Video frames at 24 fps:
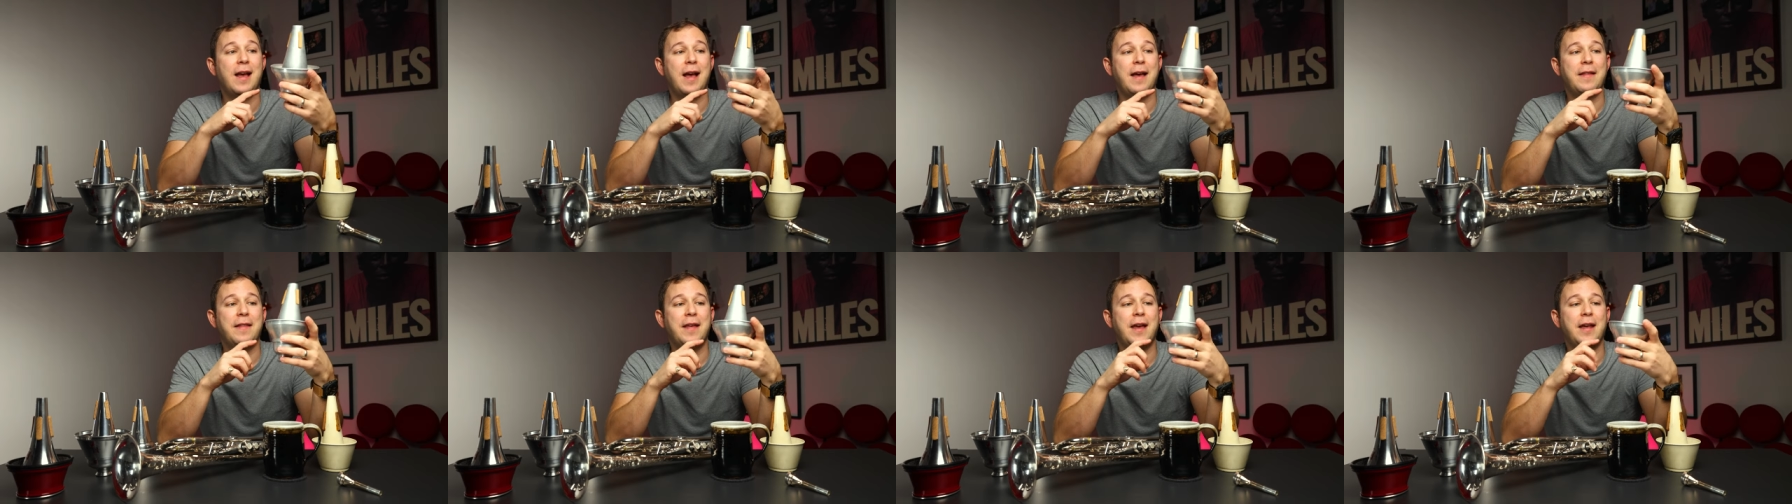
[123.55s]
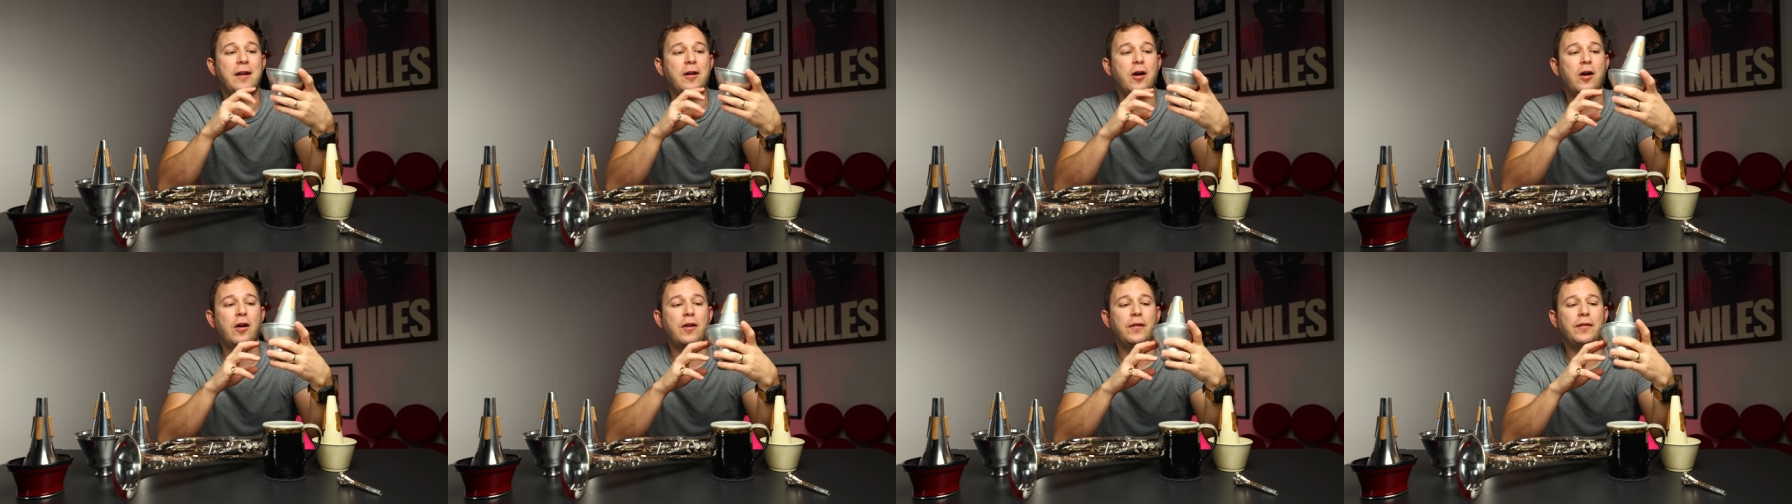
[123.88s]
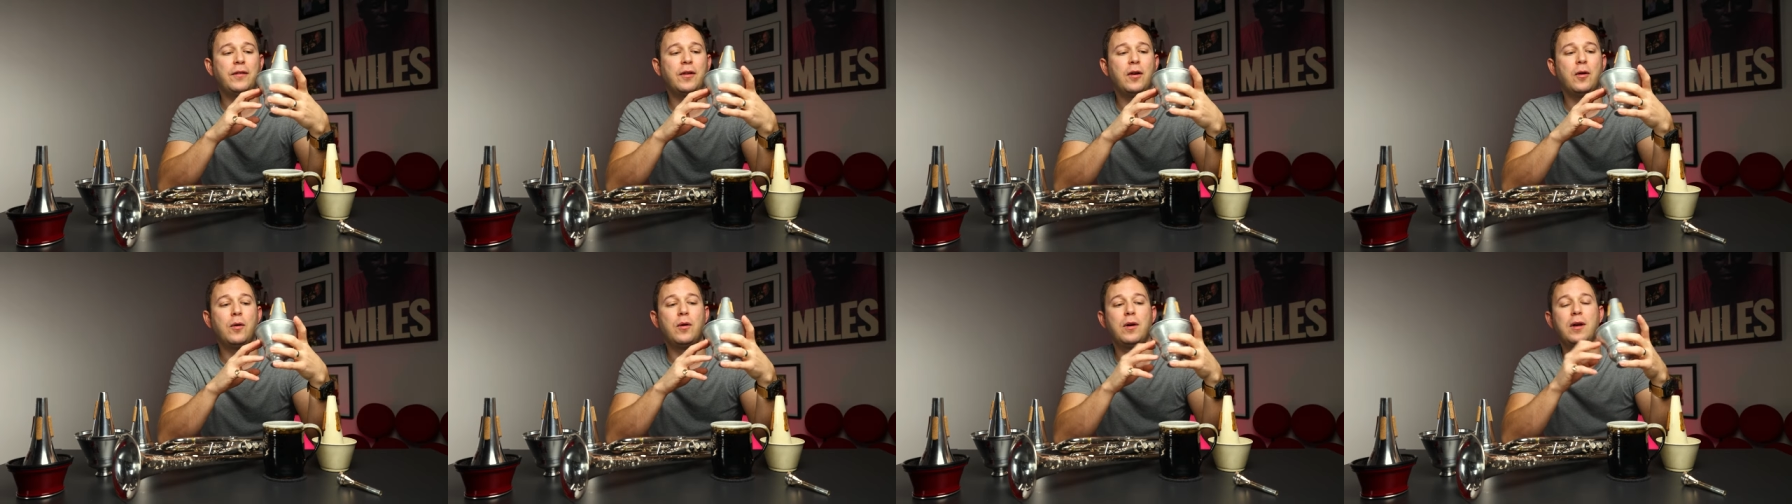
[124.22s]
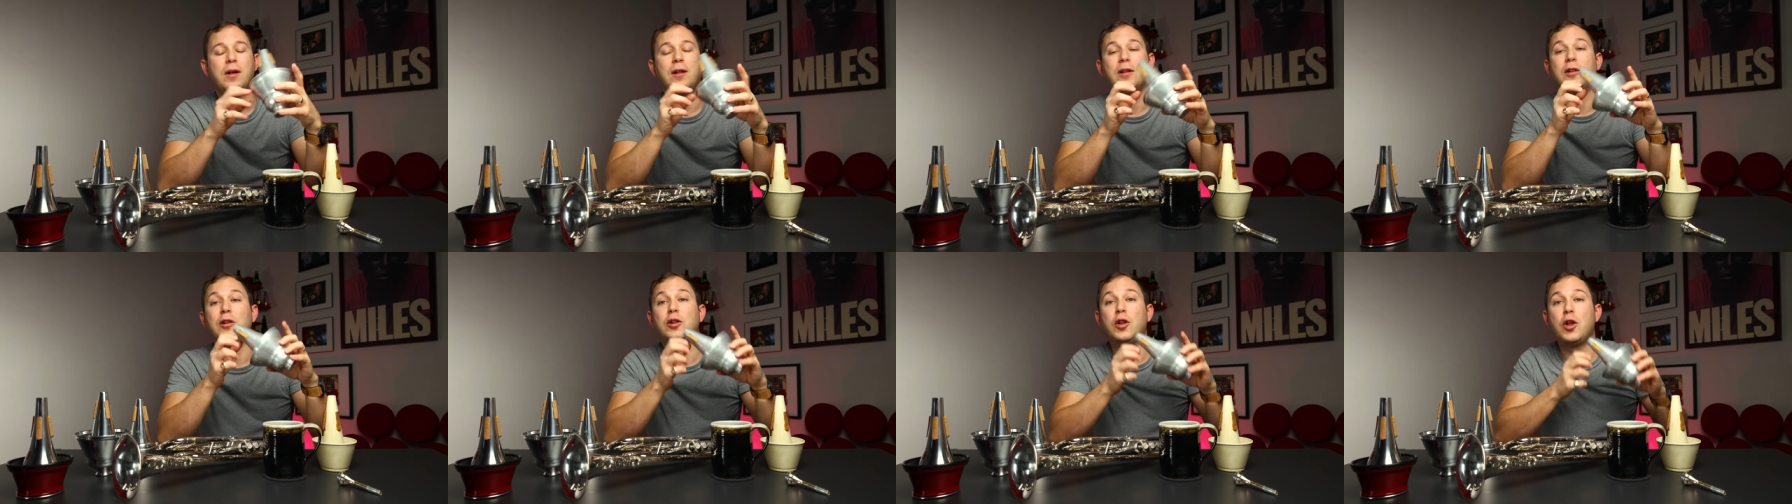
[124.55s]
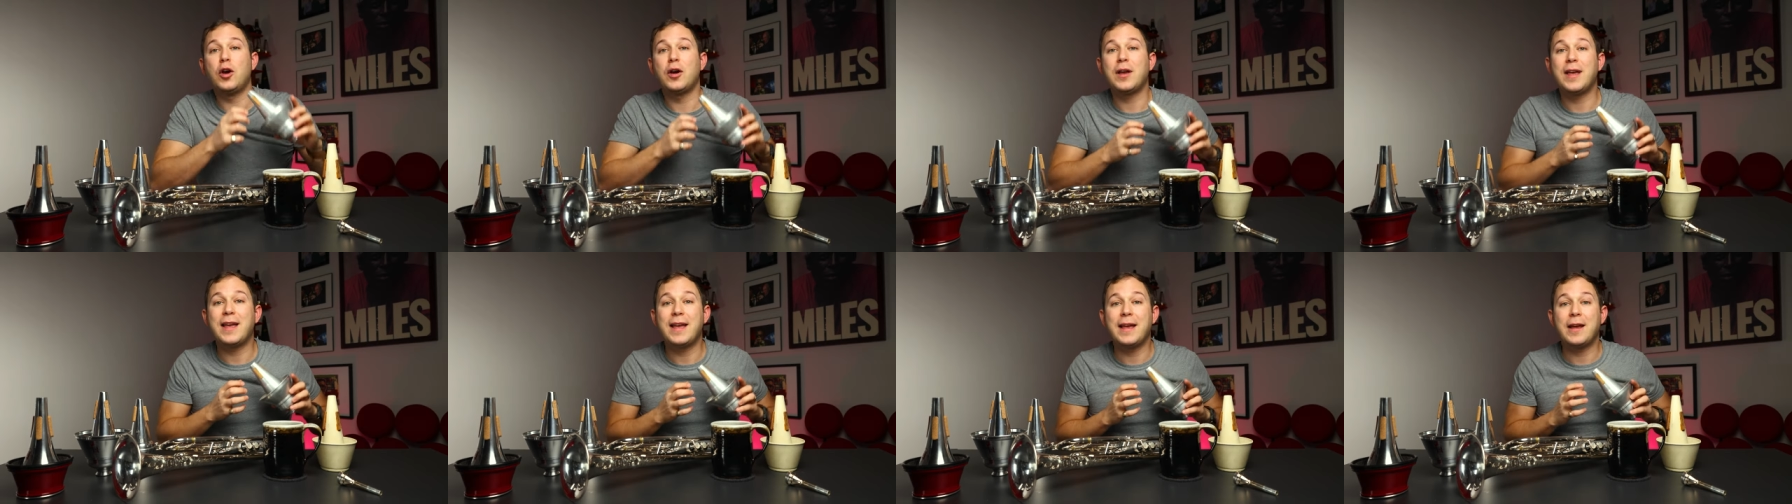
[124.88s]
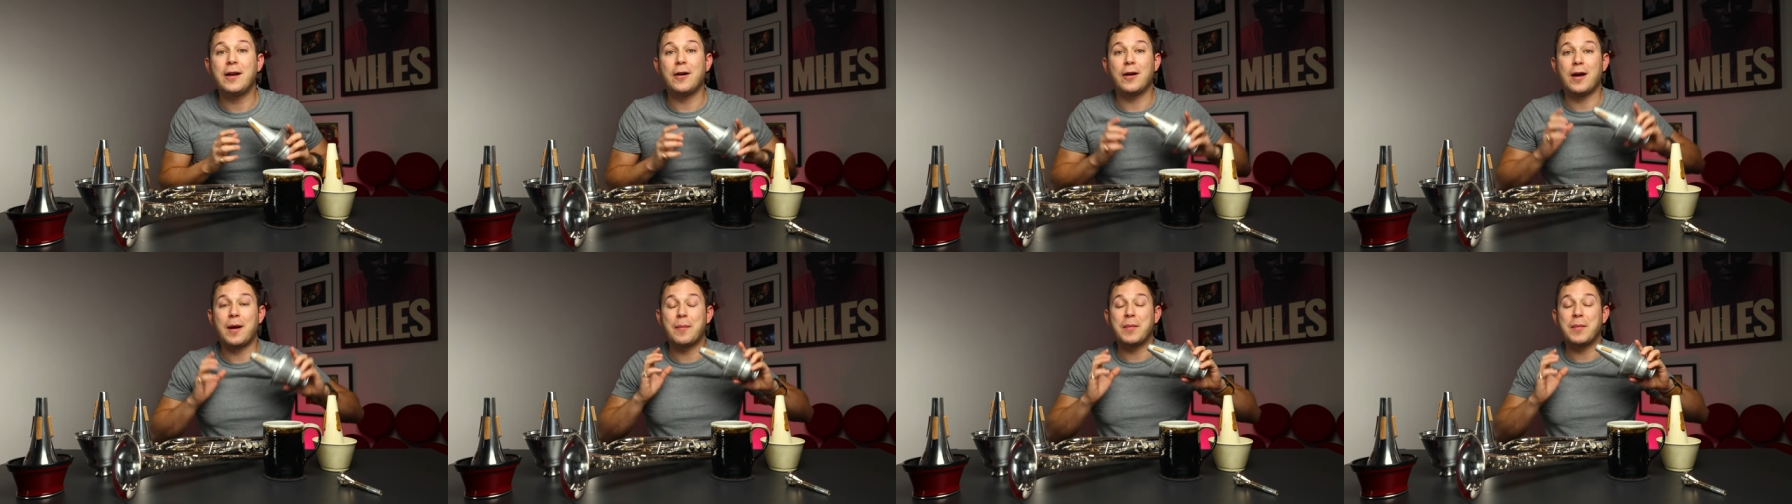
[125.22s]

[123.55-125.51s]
And then also look here,